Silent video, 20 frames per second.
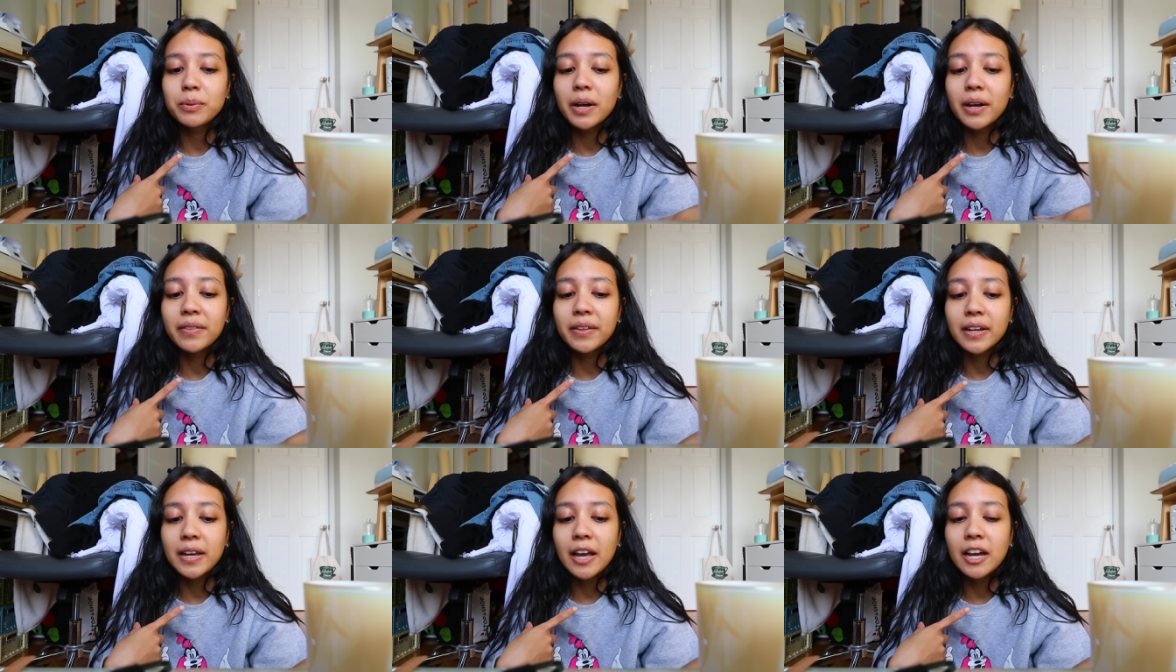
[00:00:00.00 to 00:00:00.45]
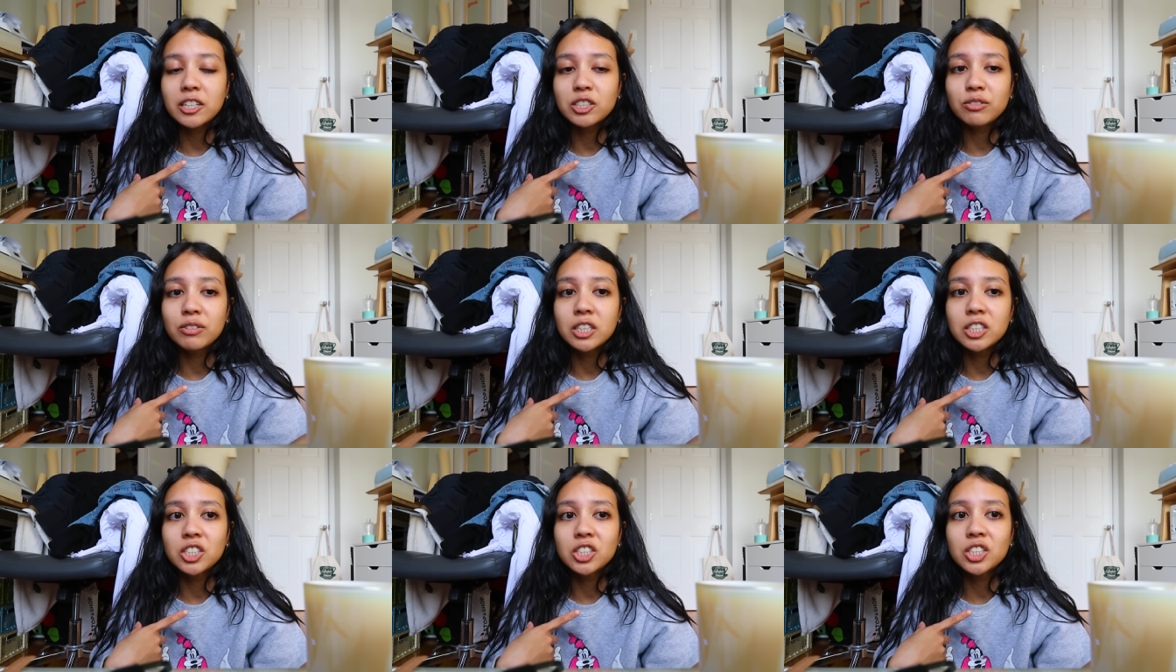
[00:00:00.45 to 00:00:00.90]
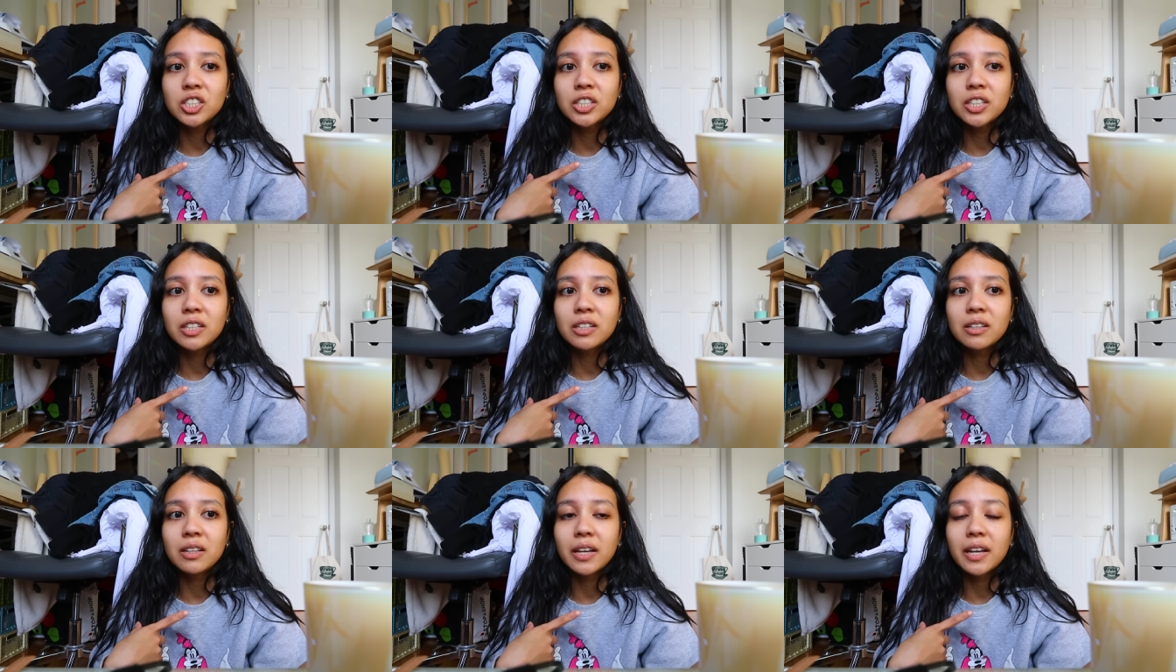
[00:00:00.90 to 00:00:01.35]
behind the cash
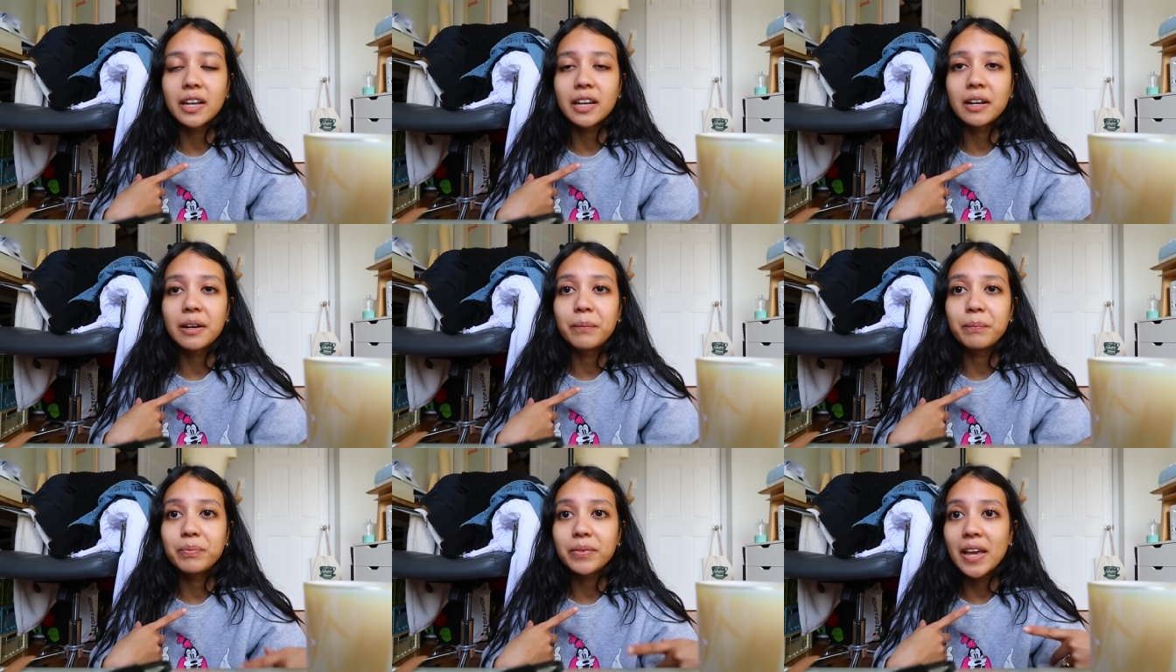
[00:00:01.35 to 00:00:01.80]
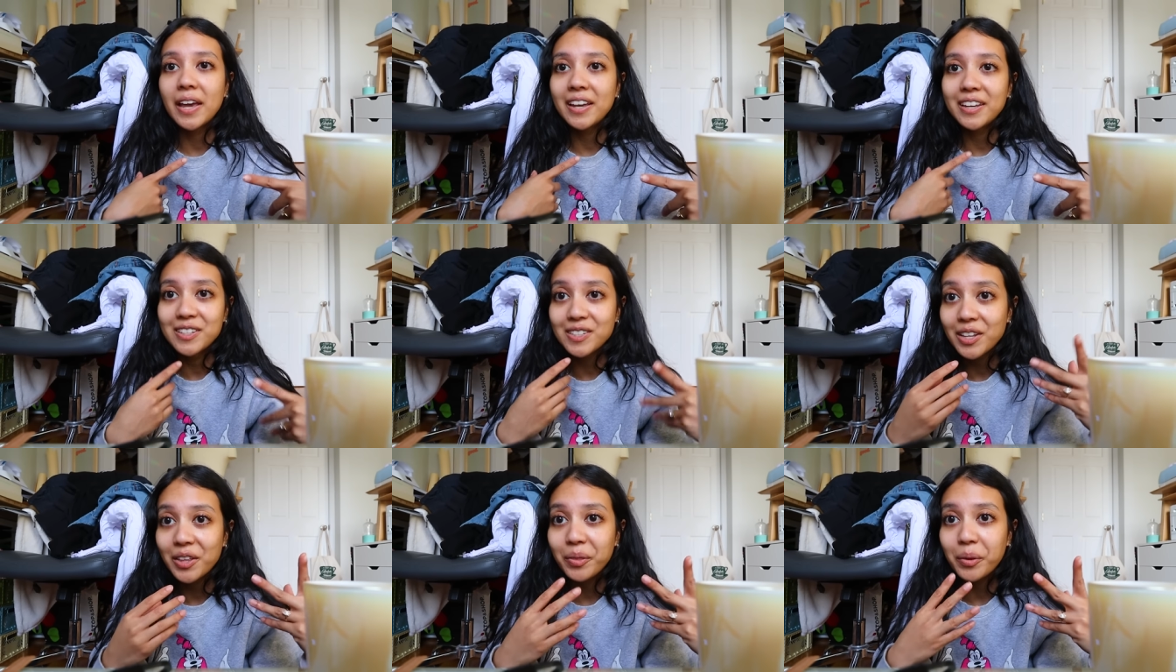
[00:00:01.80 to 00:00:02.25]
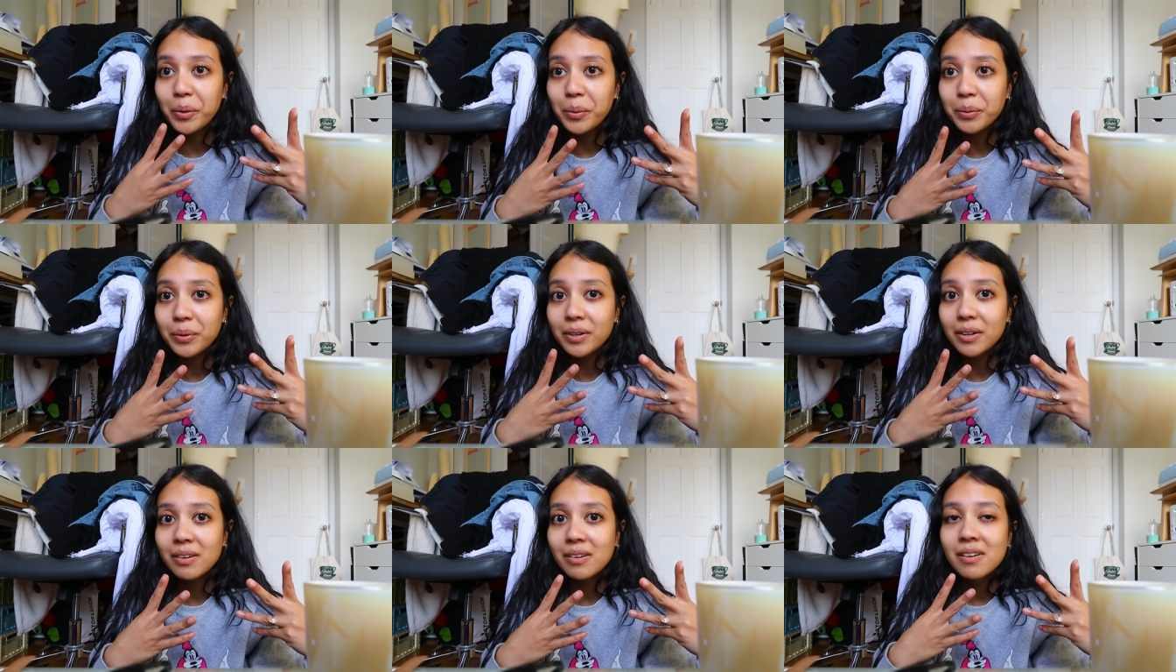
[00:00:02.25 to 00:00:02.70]
register like hey, is that the
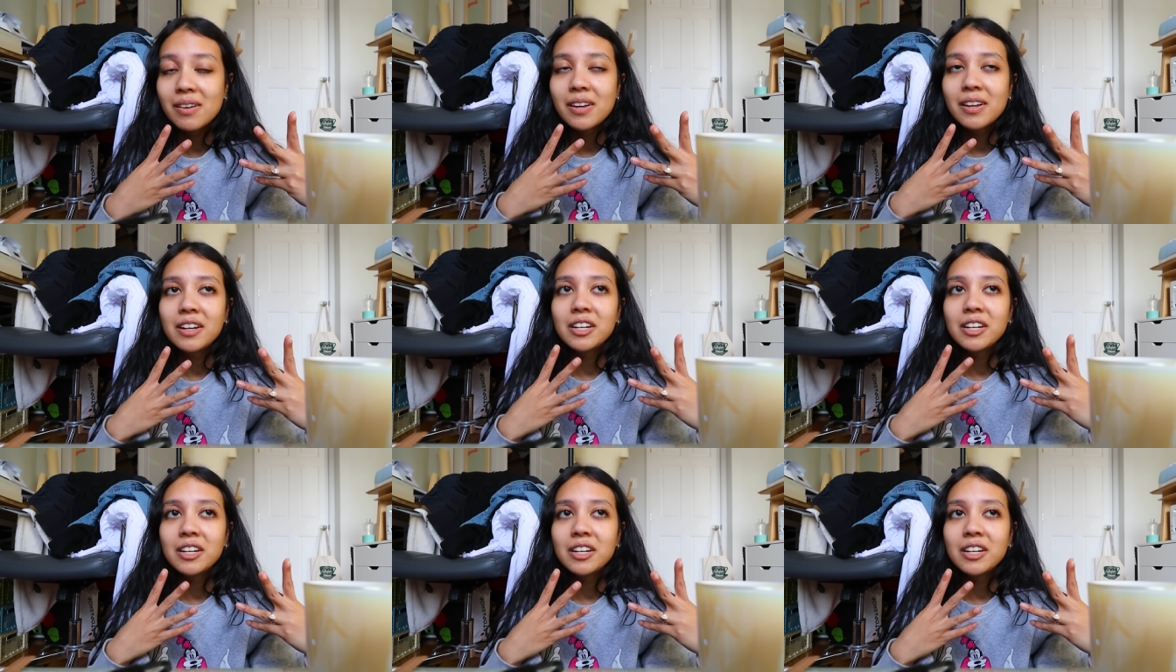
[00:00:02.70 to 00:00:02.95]
owner?